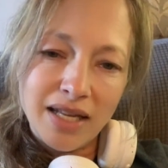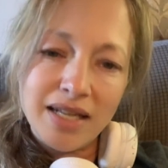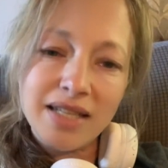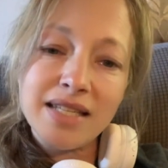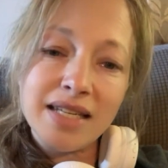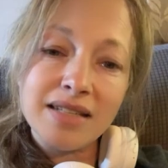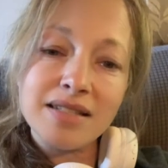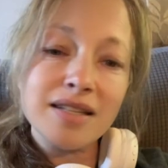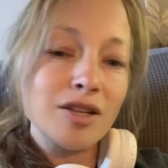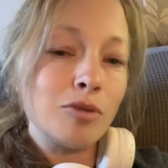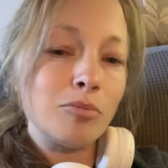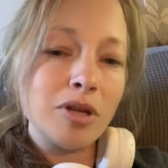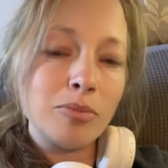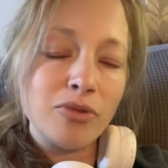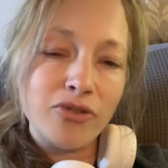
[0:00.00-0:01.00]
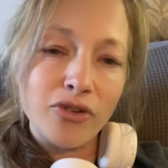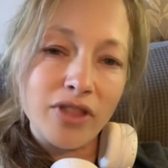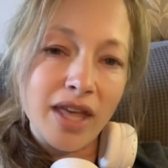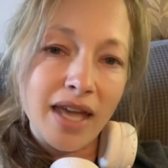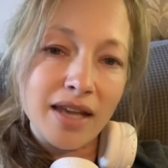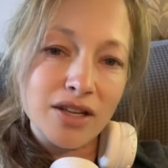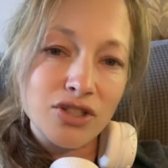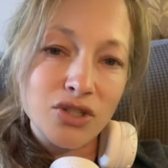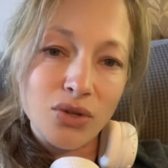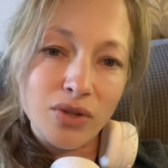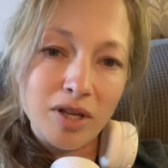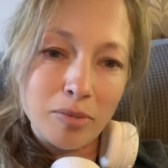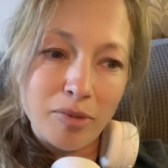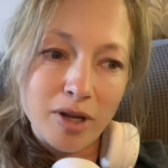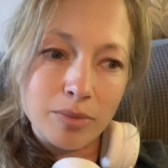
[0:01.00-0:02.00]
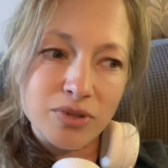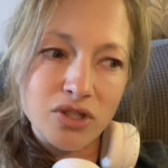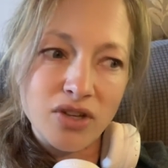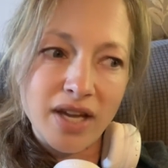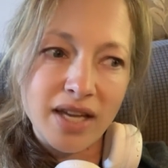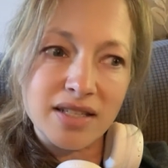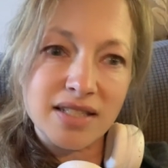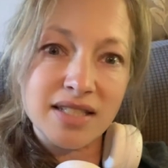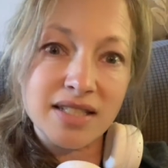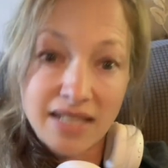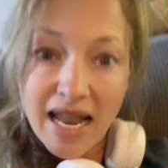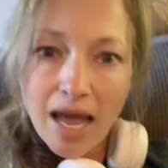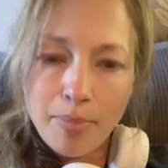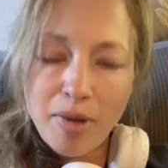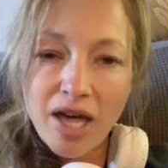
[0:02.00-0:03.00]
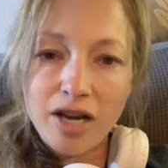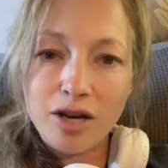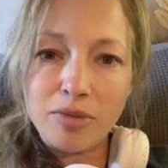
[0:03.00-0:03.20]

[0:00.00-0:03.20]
it takes a little bit before the Anatolian pups will kind of snap on him